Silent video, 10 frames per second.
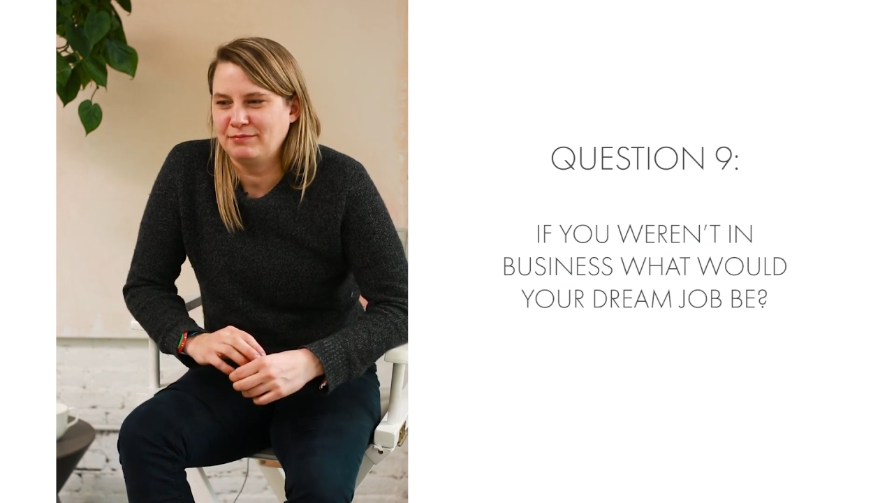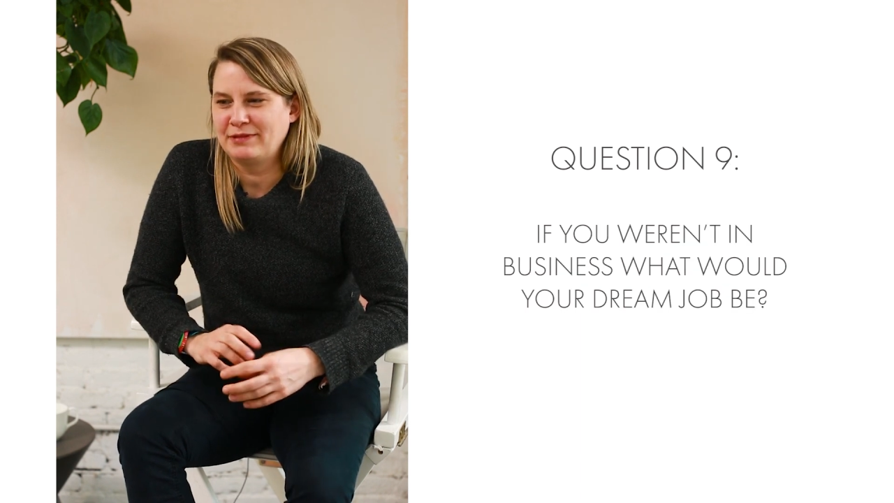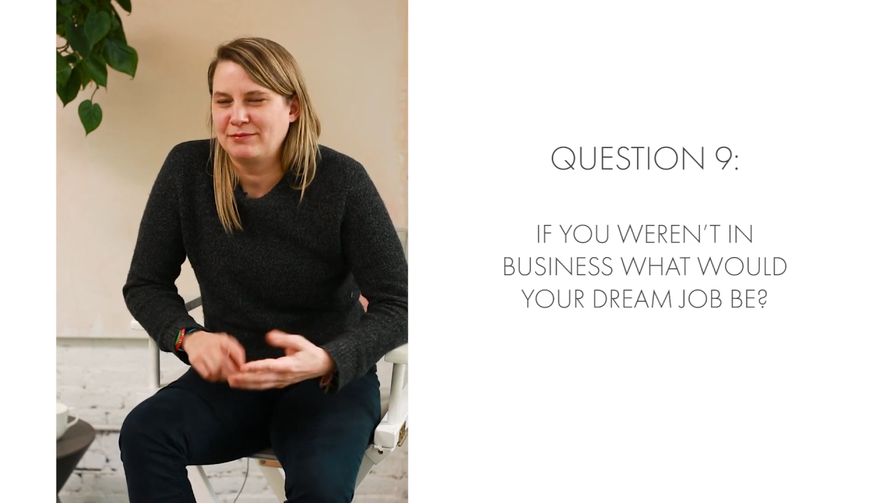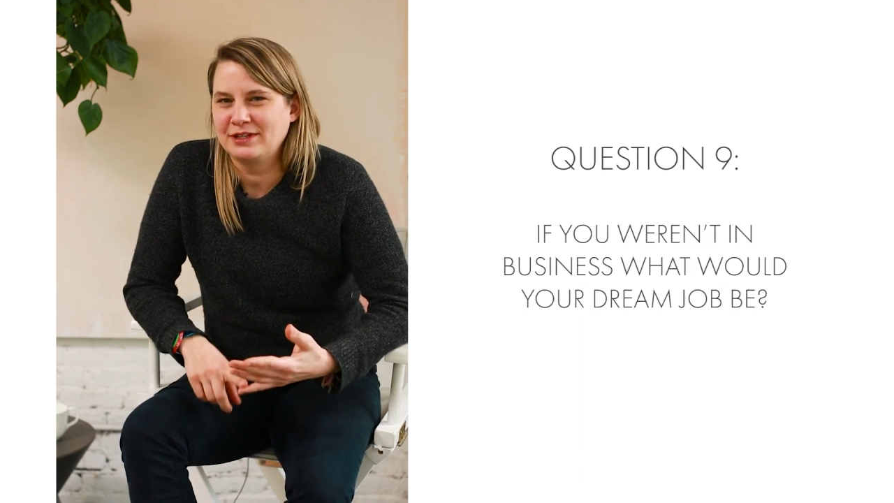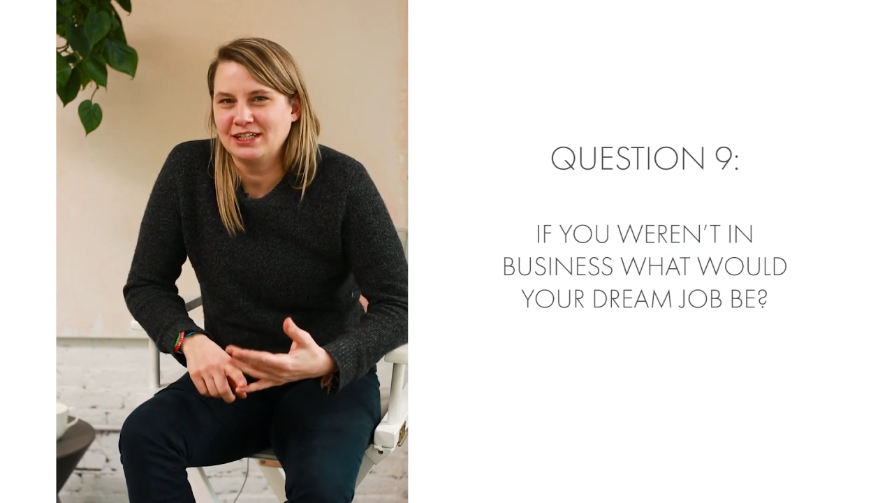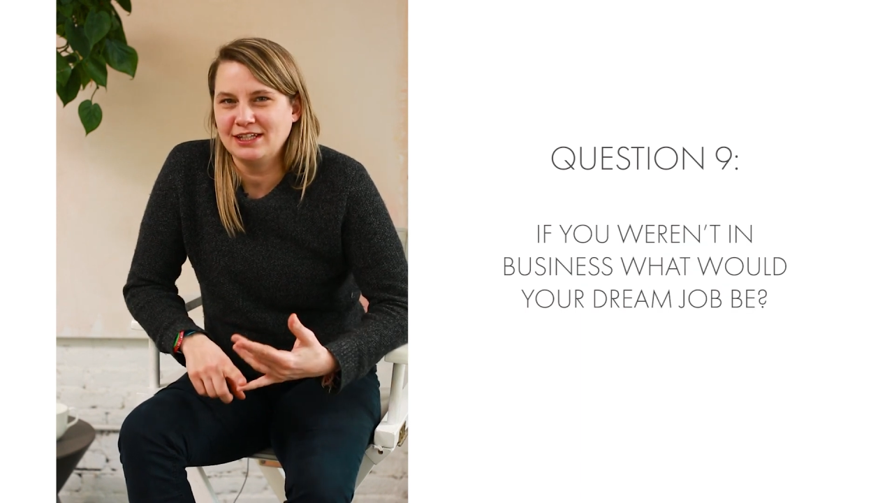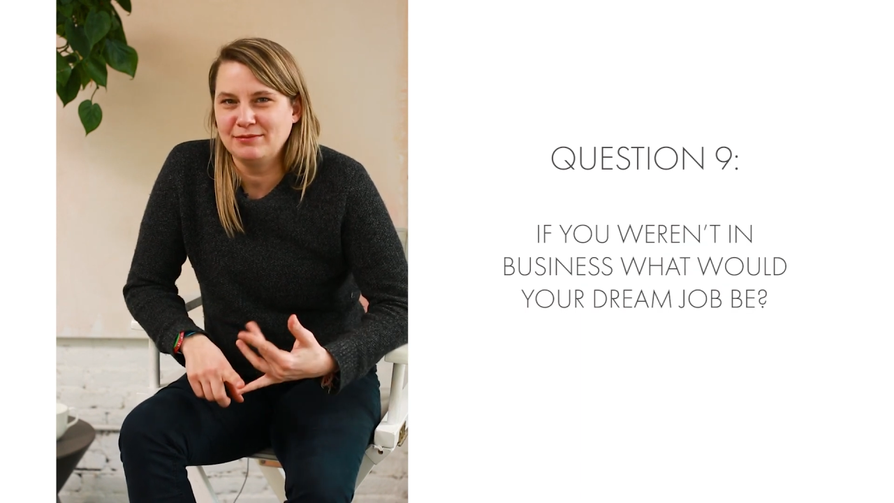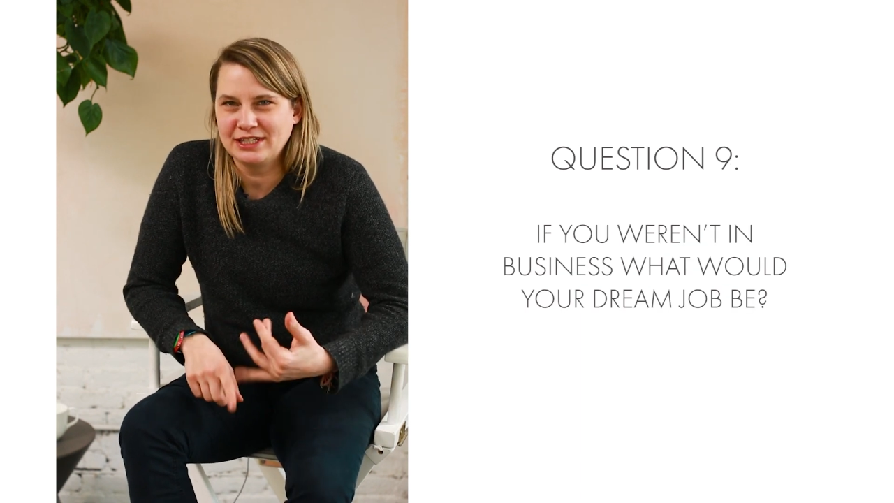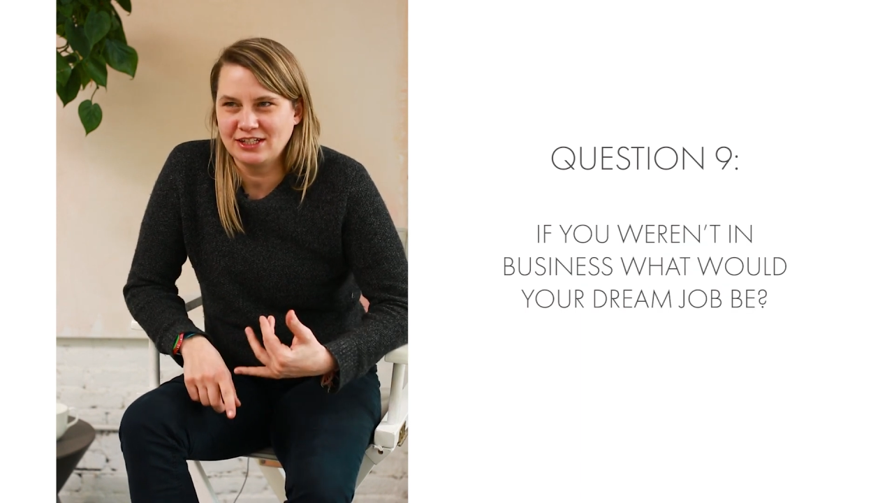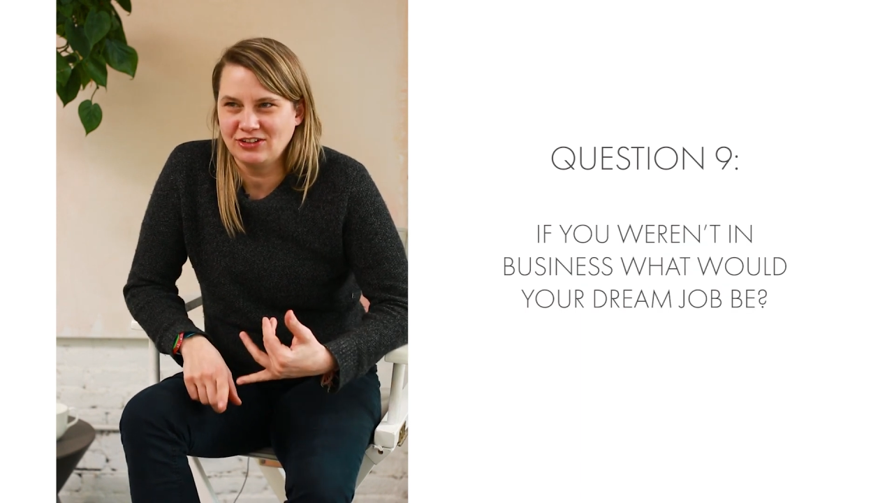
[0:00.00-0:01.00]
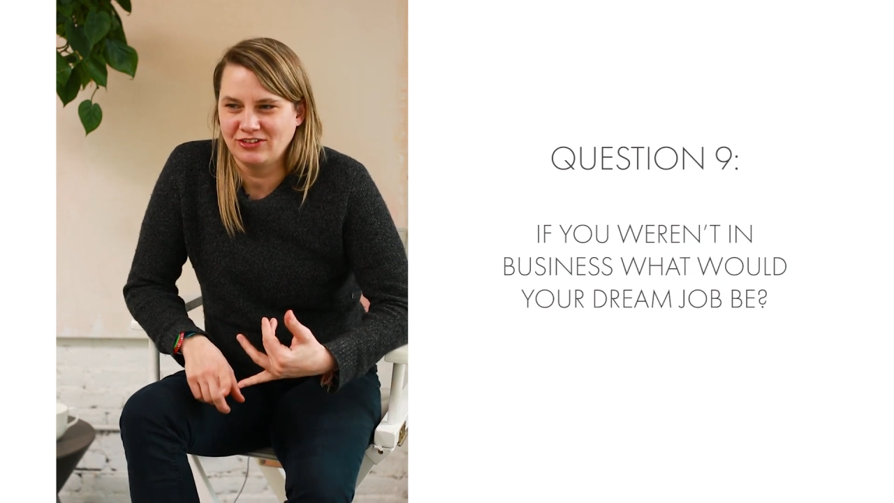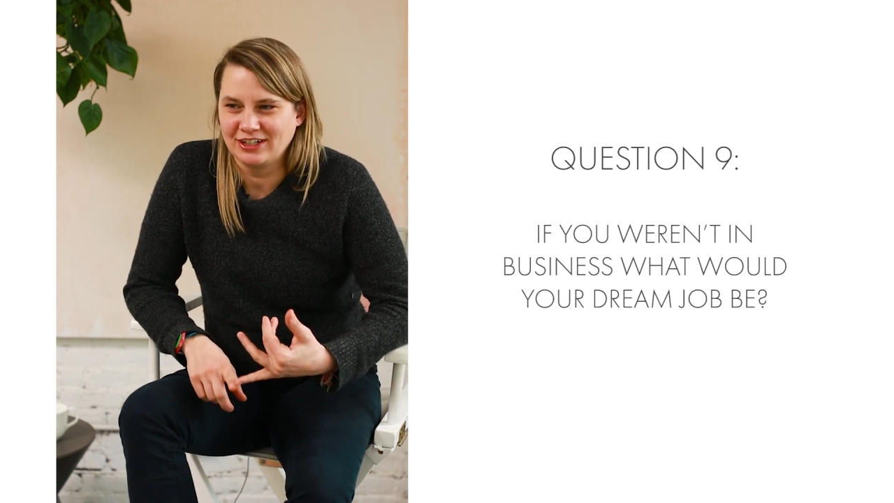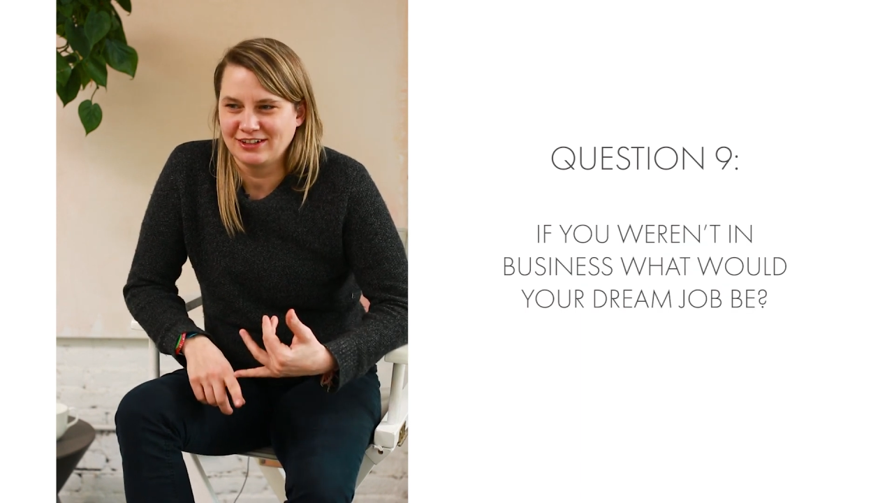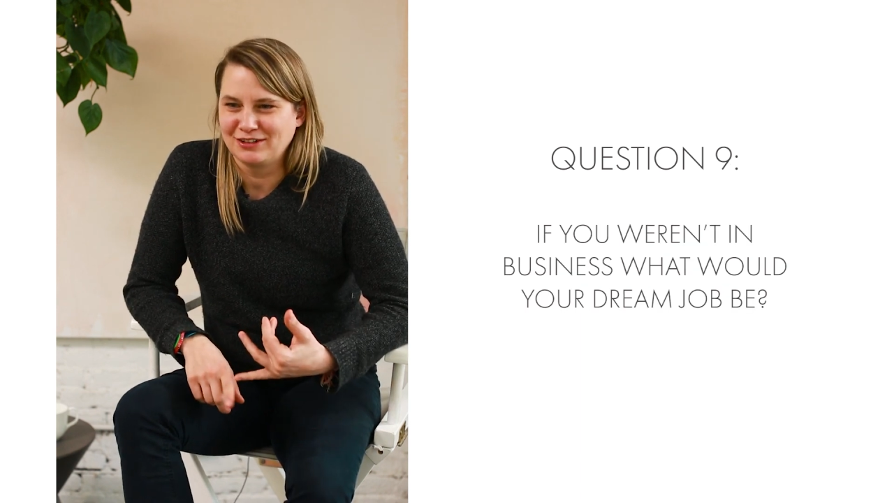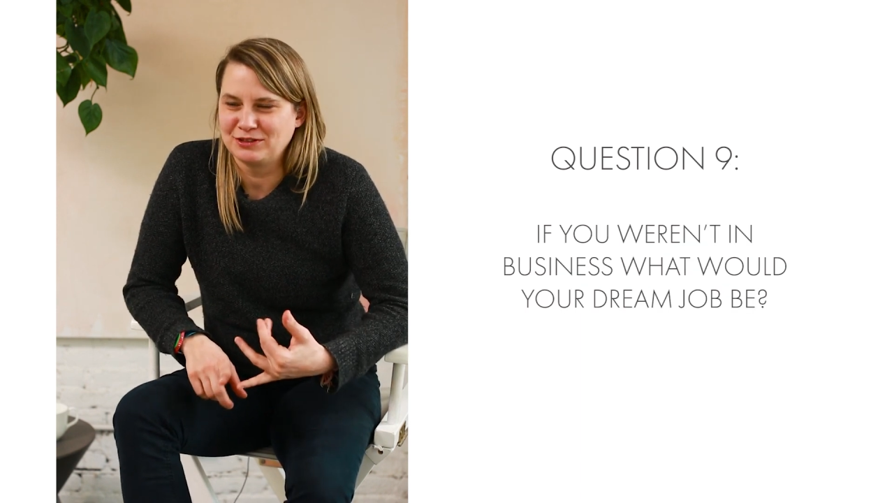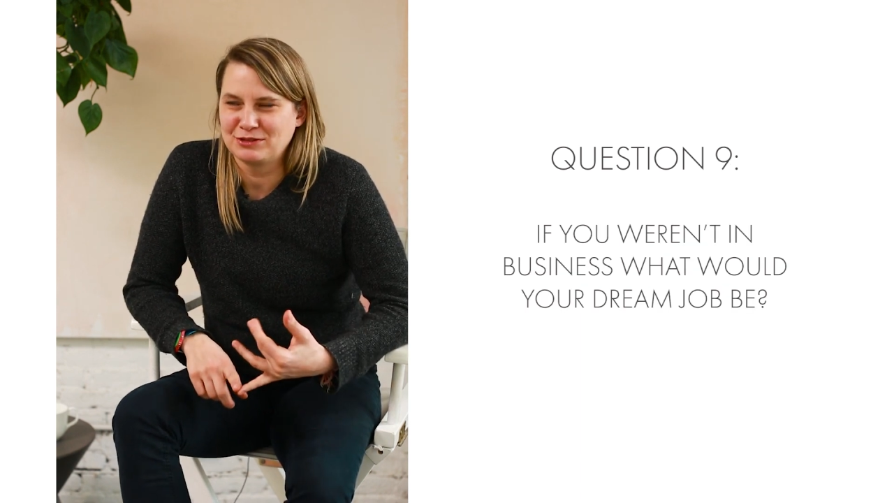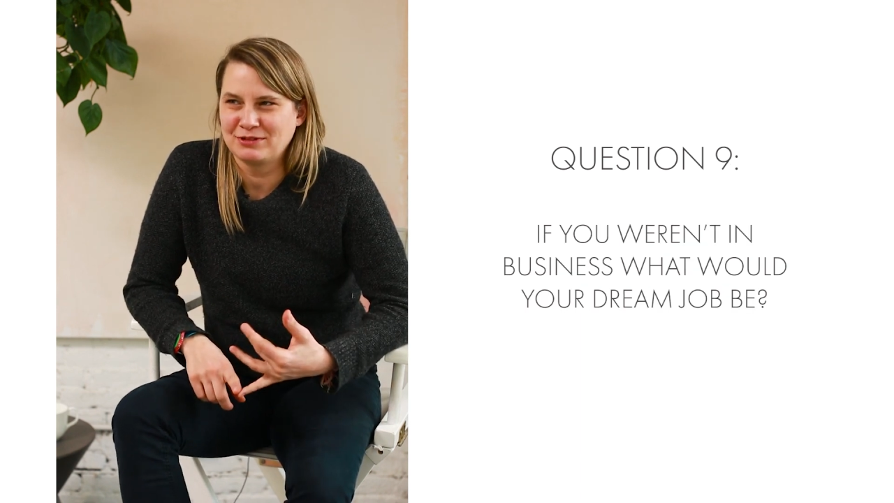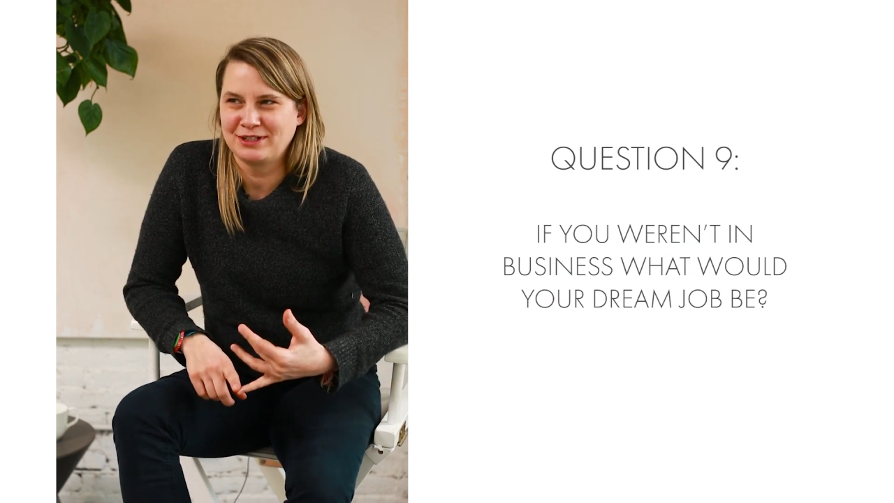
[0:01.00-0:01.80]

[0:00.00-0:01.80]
maybe being a lawyer. I always